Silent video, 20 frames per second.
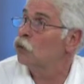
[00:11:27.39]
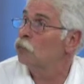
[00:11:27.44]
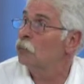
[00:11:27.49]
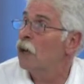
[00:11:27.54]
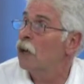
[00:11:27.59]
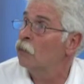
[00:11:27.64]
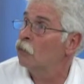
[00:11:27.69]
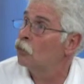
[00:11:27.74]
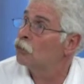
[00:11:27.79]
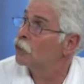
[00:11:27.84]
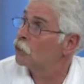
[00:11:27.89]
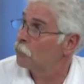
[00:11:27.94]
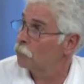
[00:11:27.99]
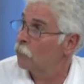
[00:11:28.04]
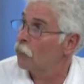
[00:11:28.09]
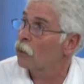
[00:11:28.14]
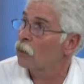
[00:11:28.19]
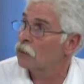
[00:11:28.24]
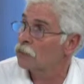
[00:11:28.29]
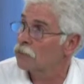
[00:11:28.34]
Mile Road that the
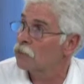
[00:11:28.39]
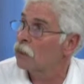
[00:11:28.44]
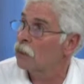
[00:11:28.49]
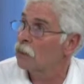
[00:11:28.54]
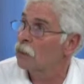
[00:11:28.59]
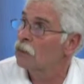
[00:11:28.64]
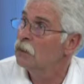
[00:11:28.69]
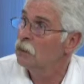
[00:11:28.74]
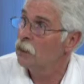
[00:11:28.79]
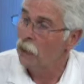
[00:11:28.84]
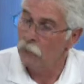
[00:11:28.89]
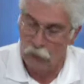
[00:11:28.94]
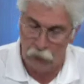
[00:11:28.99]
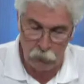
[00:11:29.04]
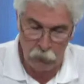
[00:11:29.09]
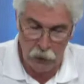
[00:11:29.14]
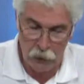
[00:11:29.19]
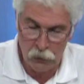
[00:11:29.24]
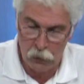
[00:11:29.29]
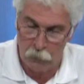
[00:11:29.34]
Parks and
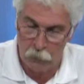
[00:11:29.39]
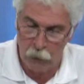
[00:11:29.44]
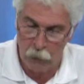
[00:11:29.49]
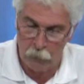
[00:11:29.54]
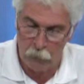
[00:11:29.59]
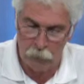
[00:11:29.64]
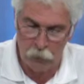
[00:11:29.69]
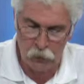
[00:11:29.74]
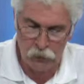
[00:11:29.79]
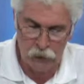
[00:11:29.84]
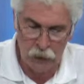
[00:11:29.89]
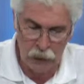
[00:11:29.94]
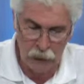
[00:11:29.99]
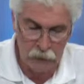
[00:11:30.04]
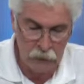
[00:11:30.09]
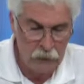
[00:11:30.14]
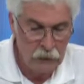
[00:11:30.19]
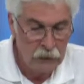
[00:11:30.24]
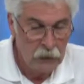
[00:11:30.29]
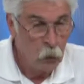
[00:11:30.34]
Recreation Department puts
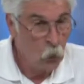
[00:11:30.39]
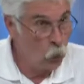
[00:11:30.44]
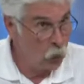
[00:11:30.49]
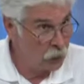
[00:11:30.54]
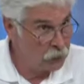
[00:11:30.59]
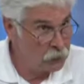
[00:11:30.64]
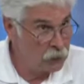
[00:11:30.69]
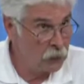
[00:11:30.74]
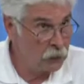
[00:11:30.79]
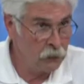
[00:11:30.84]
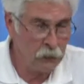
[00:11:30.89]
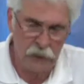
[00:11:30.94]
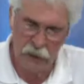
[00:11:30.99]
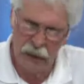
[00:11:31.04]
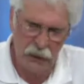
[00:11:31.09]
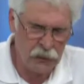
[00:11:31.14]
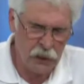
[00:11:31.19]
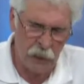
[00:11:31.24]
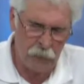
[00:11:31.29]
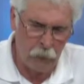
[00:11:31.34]
on. Well attended,
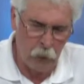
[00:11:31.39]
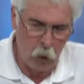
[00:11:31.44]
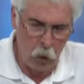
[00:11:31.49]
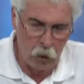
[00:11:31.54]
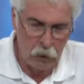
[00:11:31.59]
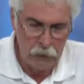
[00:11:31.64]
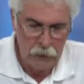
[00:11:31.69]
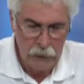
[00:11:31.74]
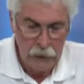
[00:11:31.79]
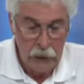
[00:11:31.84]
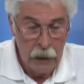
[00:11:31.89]
kids had a ball.